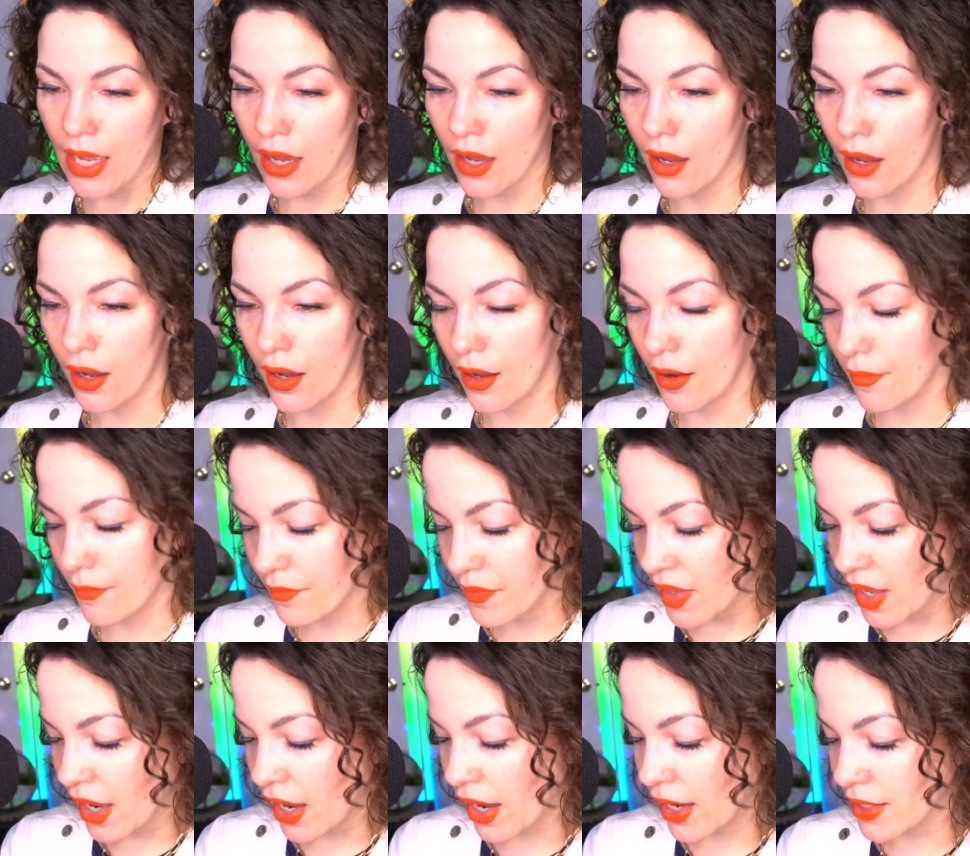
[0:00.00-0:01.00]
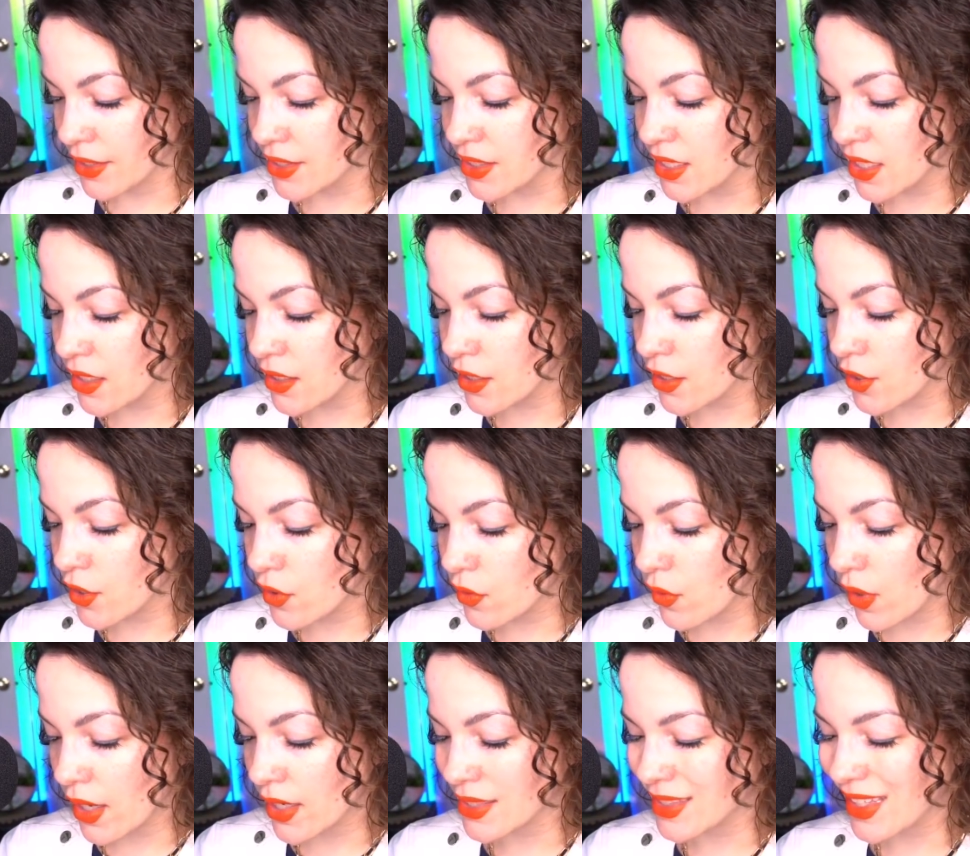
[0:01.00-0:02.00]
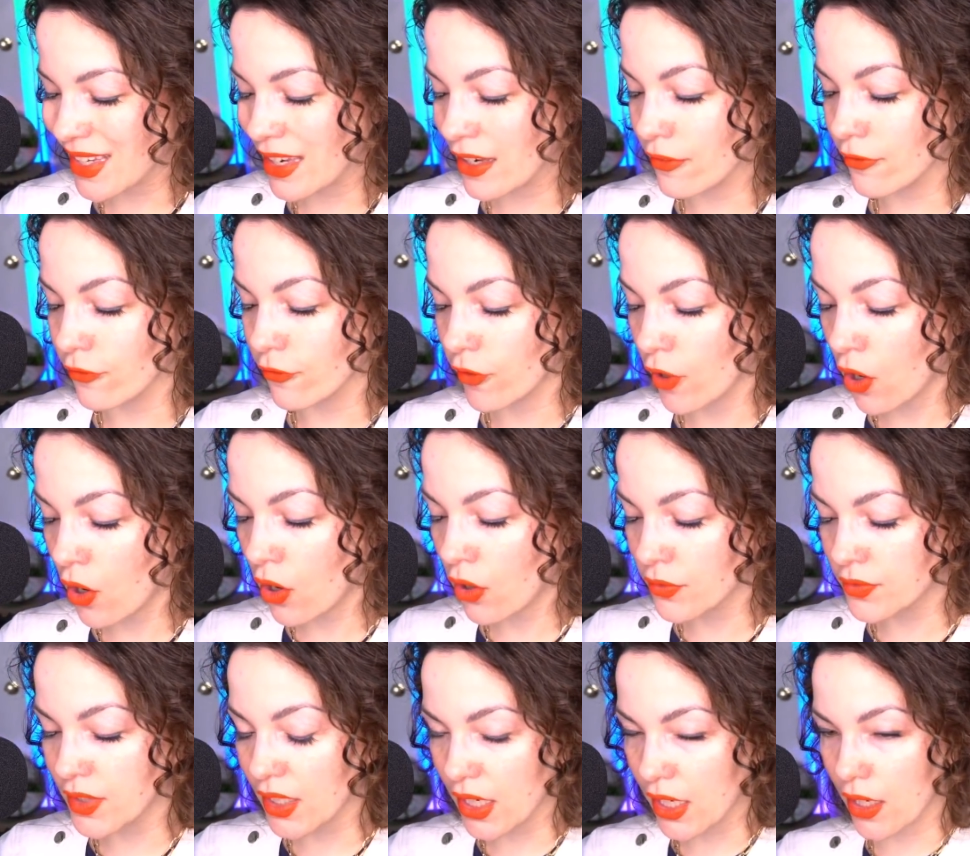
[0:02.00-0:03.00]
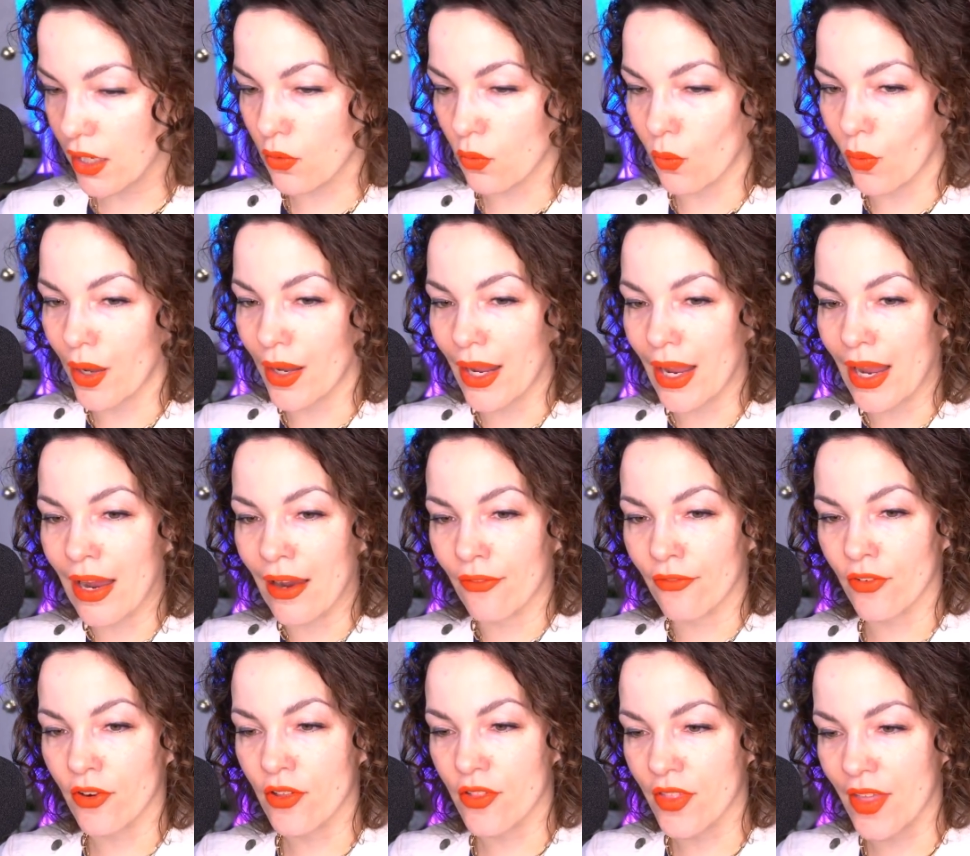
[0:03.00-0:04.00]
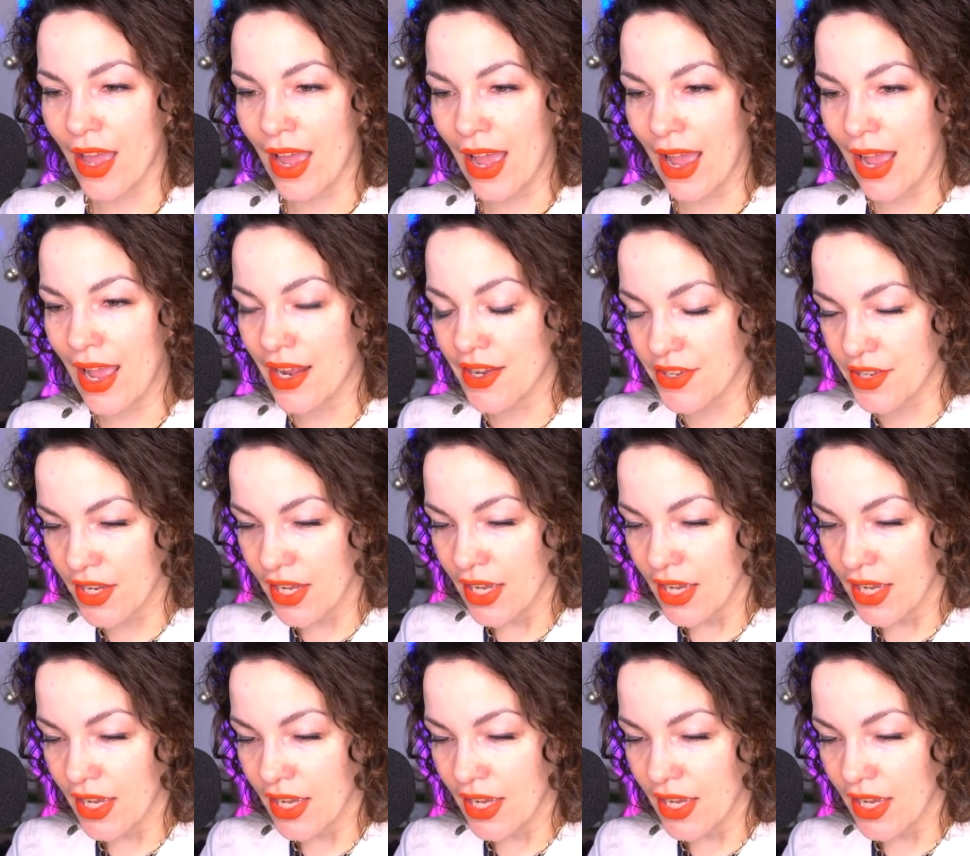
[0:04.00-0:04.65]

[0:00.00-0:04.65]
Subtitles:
I see the U.S. involved in whatever that,